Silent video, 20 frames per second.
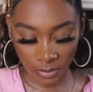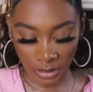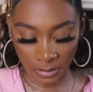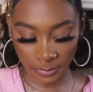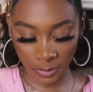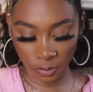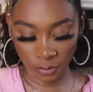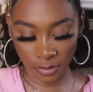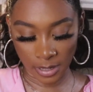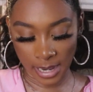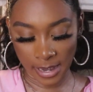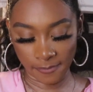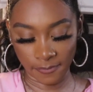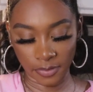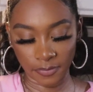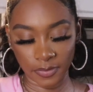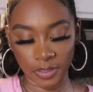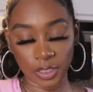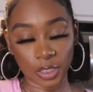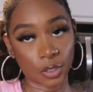I'm gonna do half
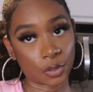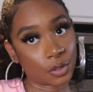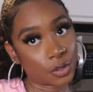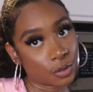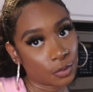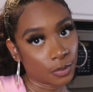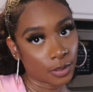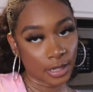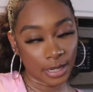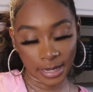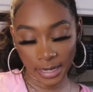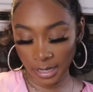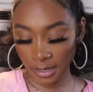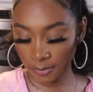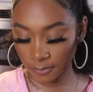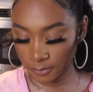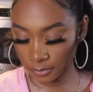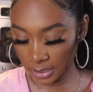of it, so 2 1/2.